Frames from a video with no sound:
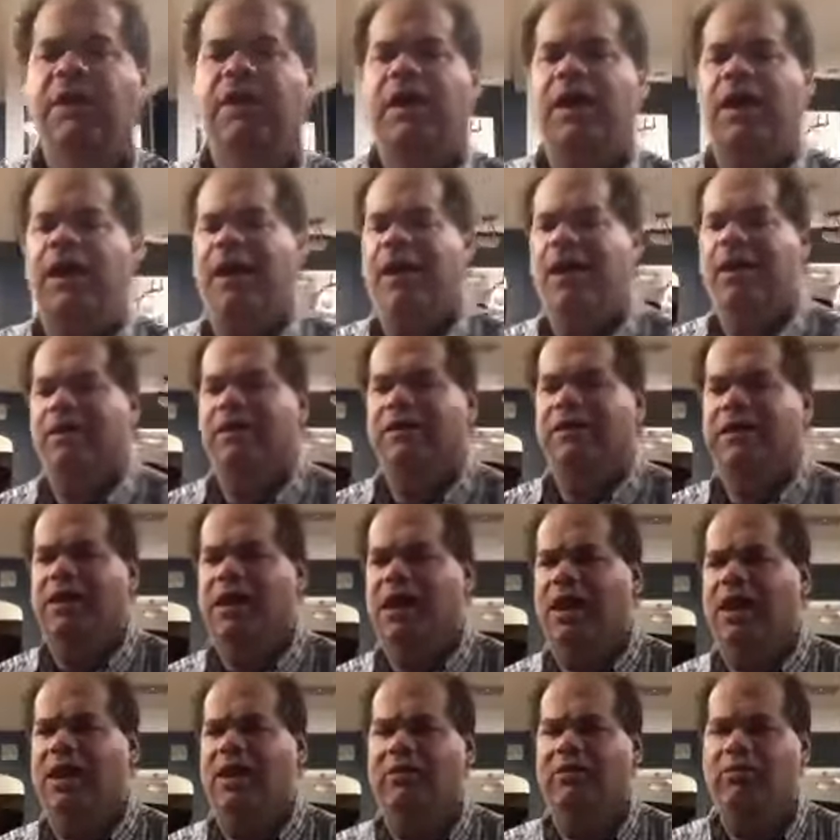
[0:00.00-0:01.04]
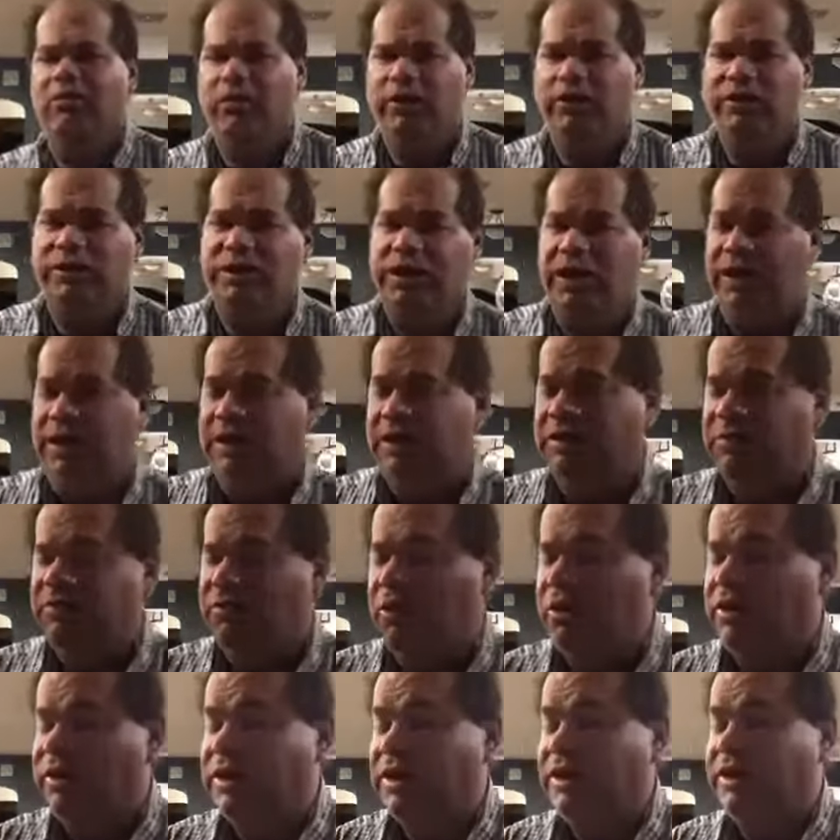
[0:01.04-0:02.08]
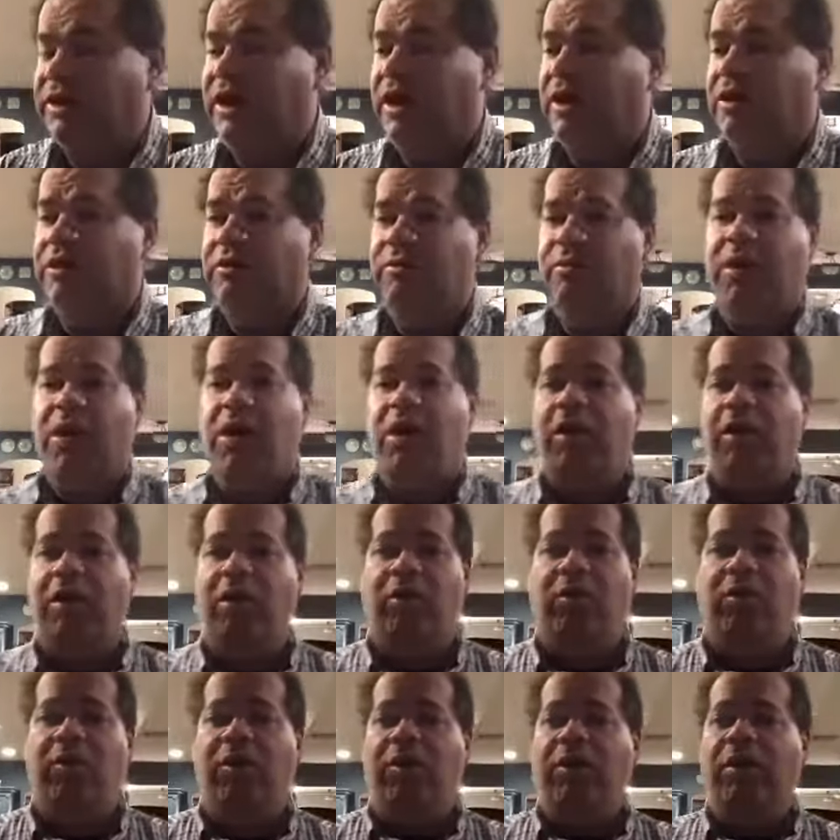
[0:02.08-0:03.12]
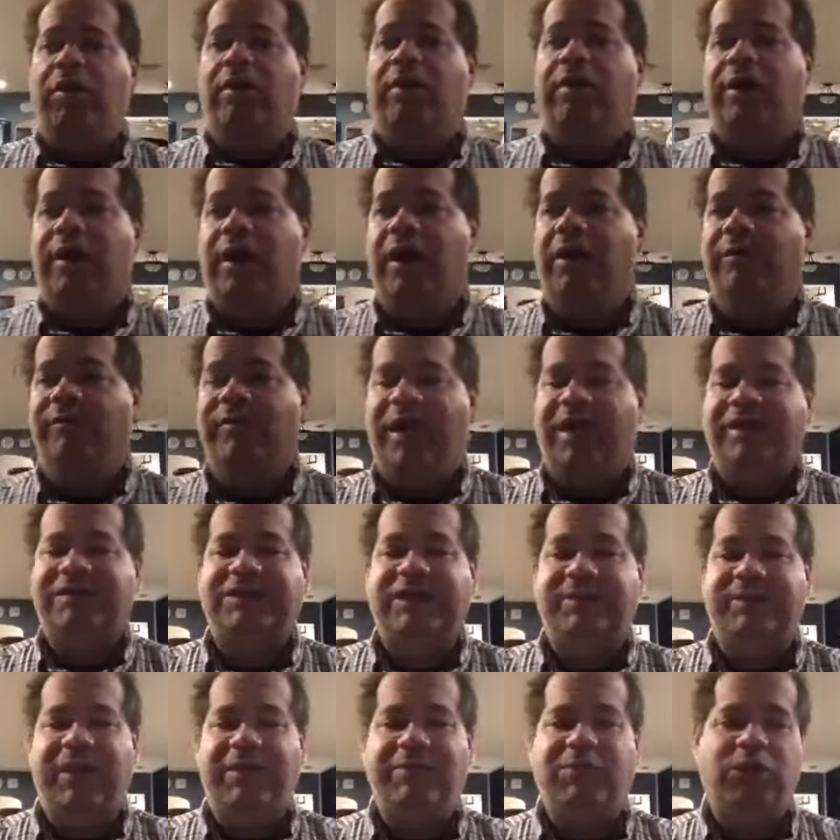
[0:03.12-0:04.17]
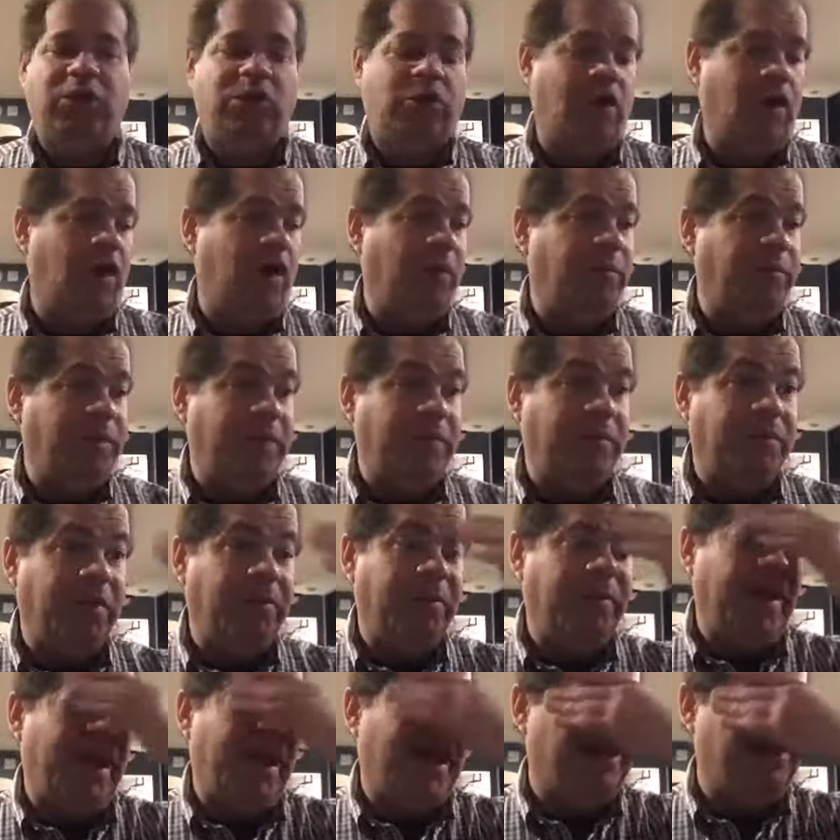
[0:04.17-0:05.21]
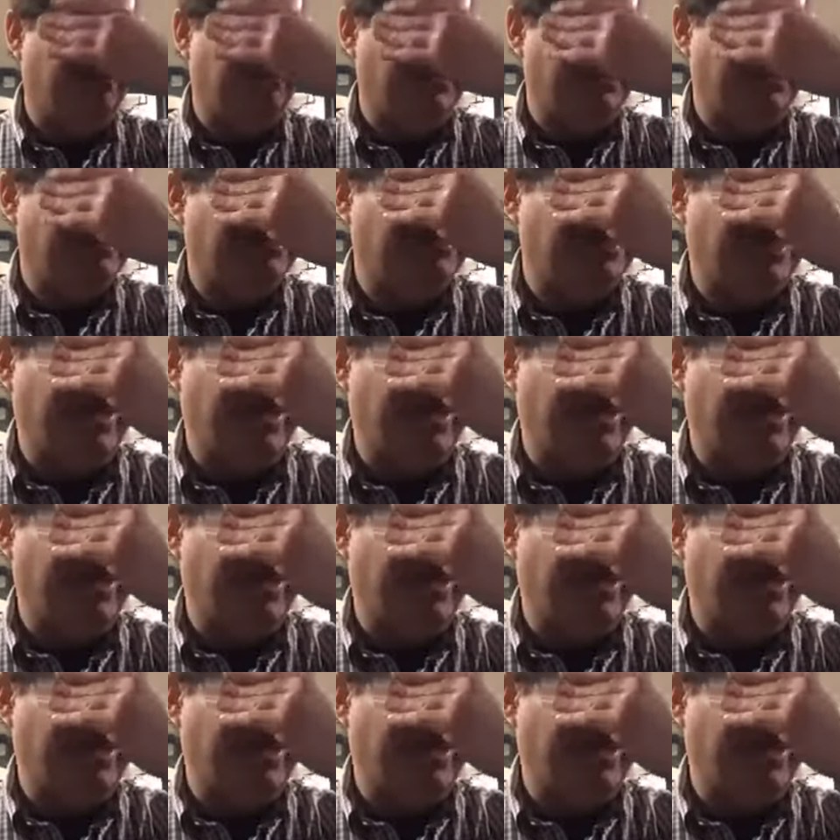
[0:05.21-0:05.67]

and uh, we'll dig into more detail tomorrow um, as I'm able to call people back, because